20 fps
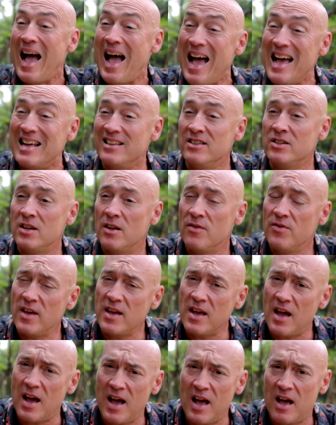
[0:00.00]
And
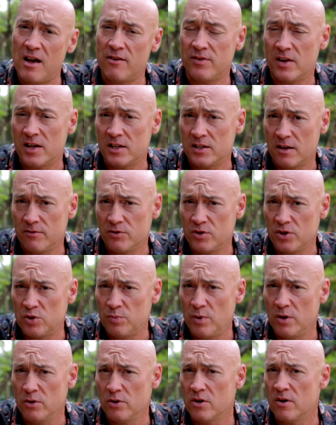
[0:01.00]
they have, as I've
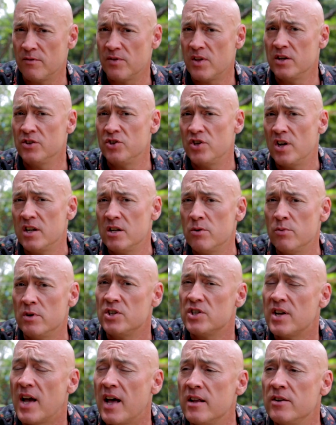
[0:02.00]
just spoken of, that
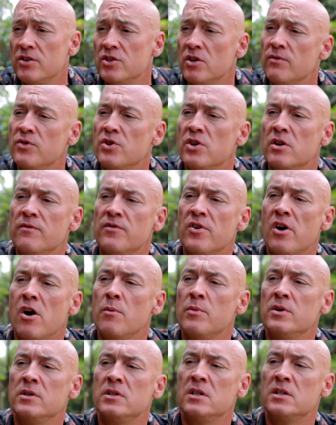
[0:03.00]
genuine challenge of the
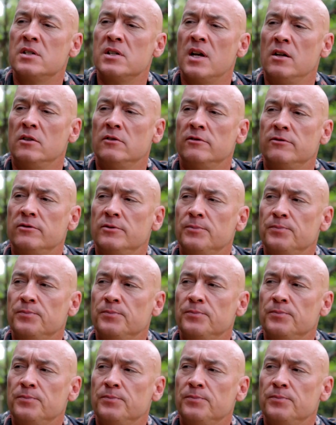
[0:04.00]
environment itself.